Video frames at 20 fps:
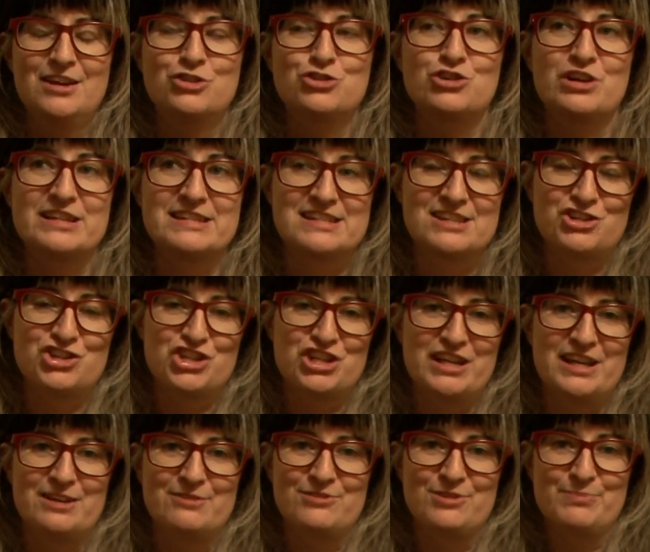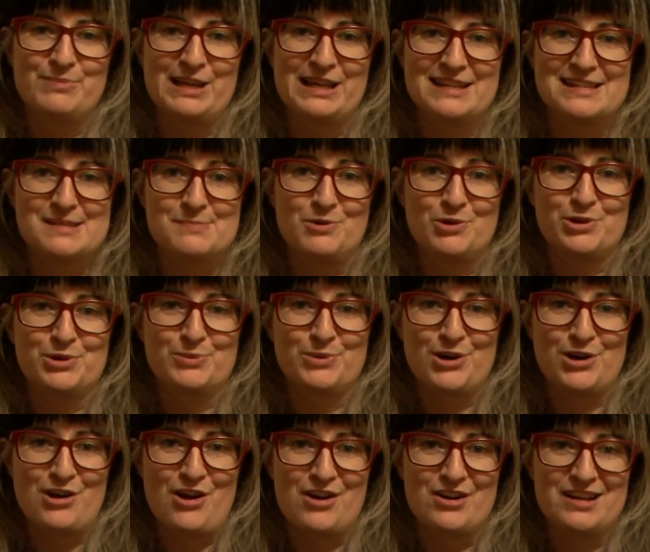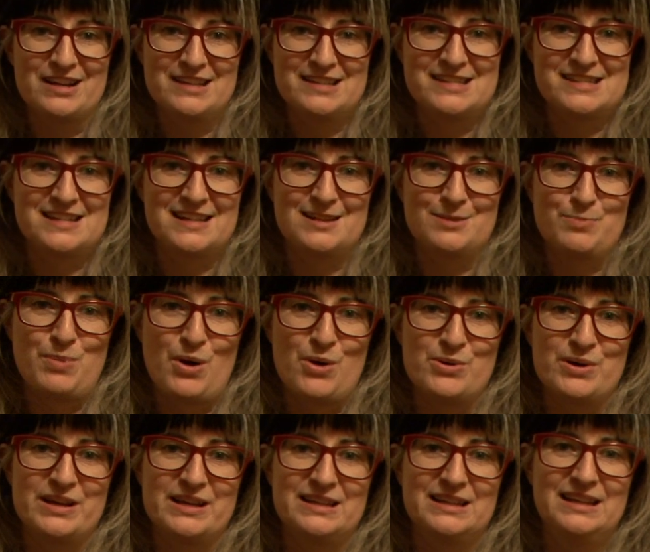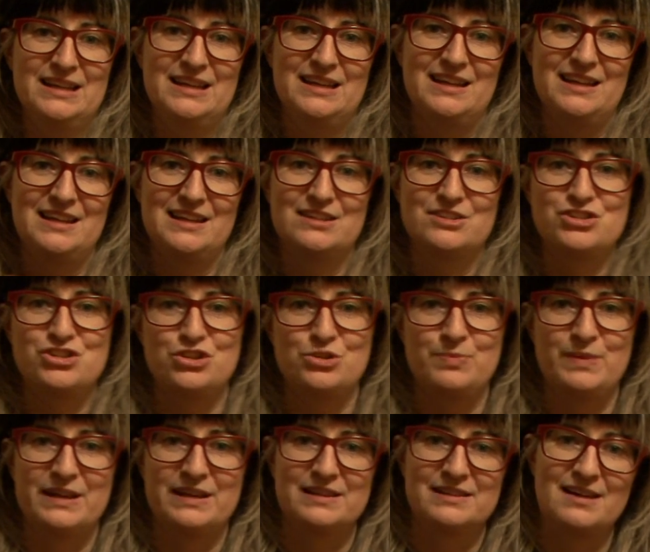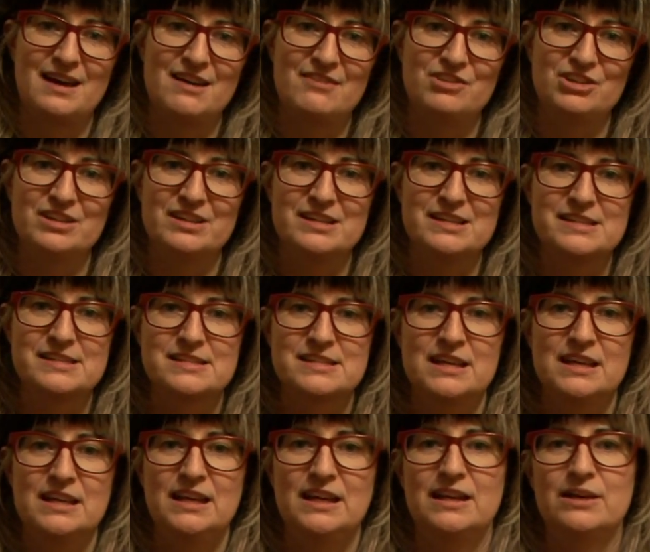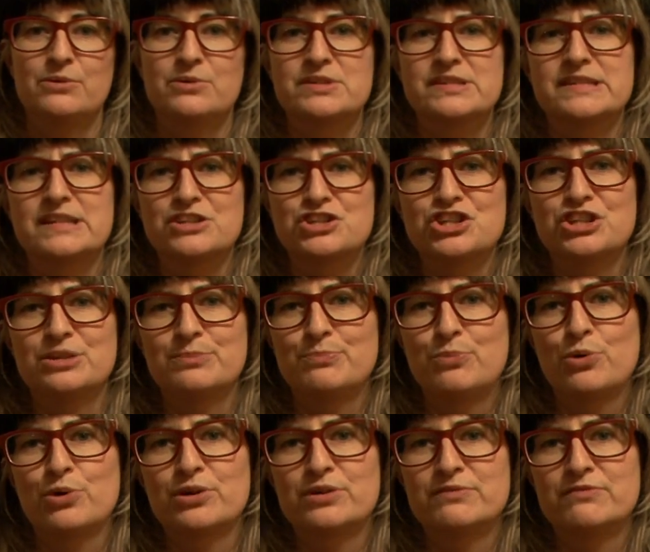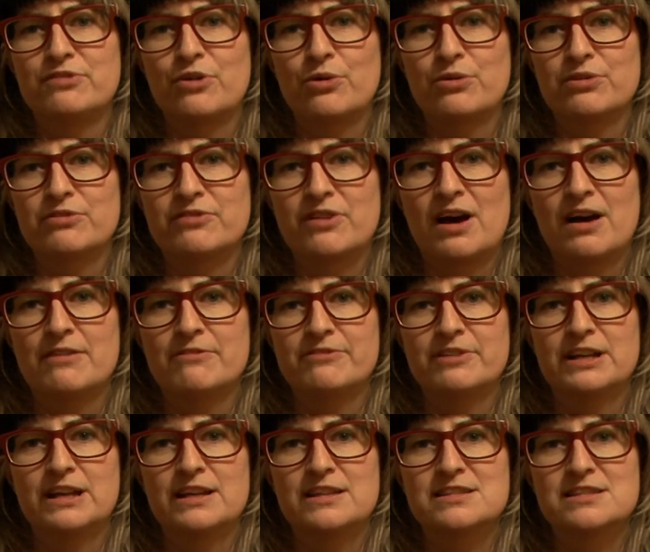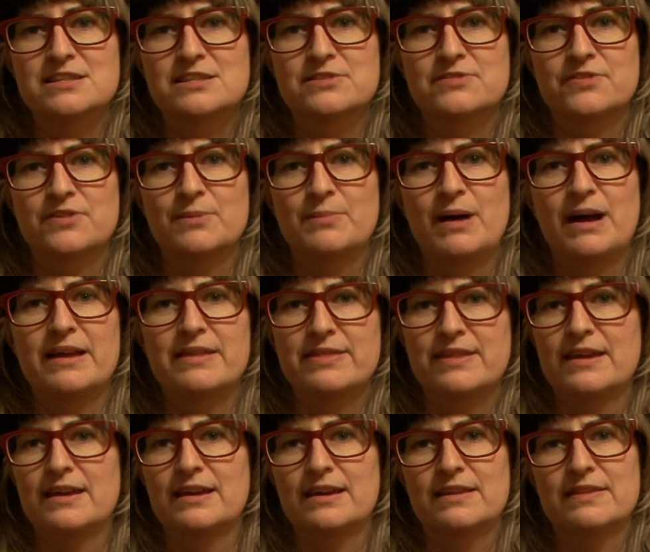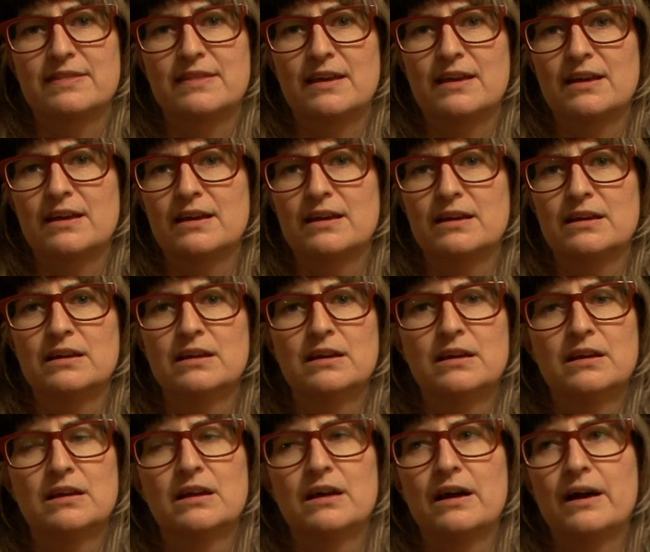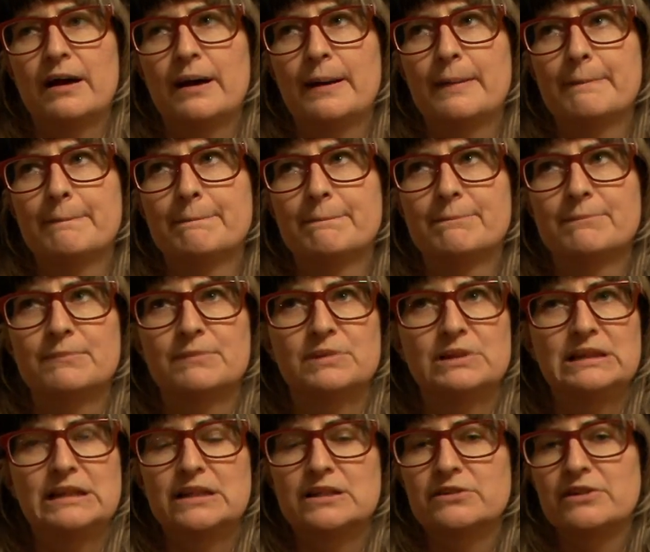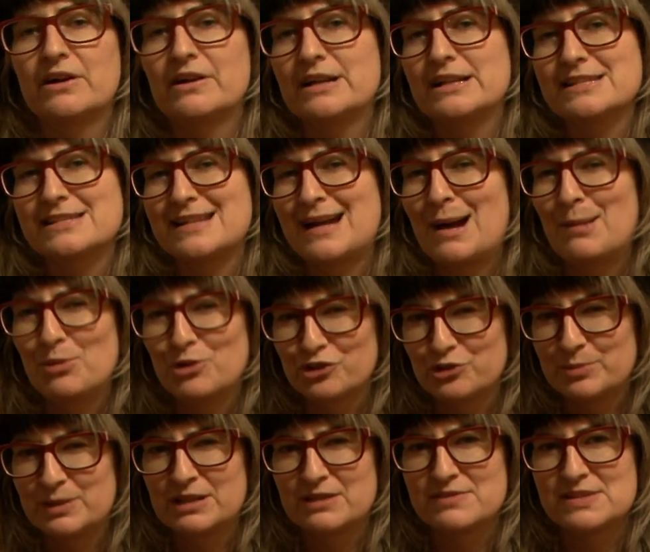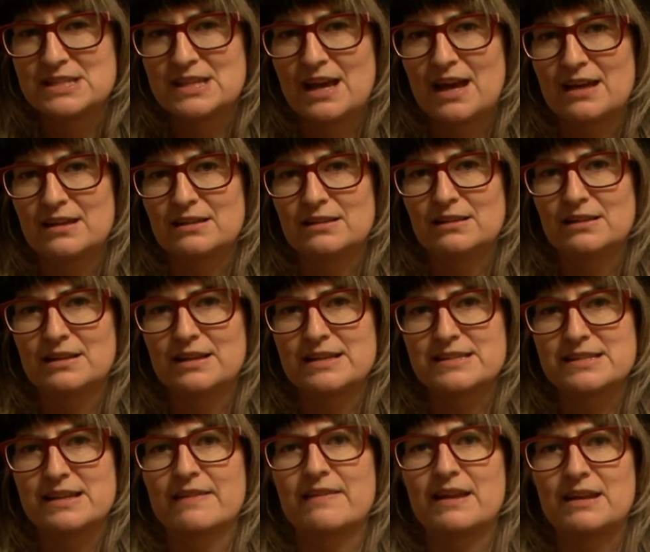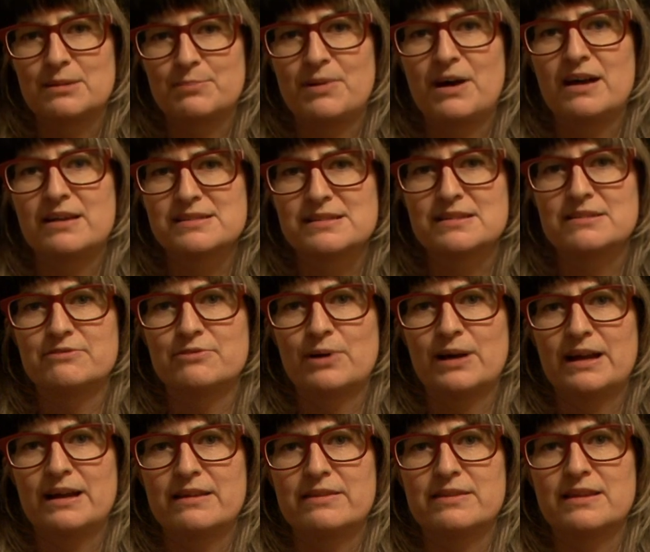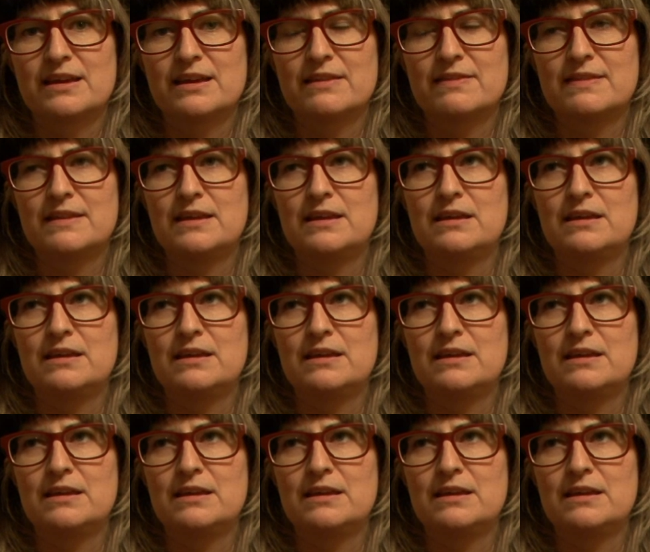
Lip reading: transitioning from being a spoken word artist and a poet into being a novelist, it was such an important vote of confidence from, I think, the literary establishment of Seattle. And I say that in a positive way. I think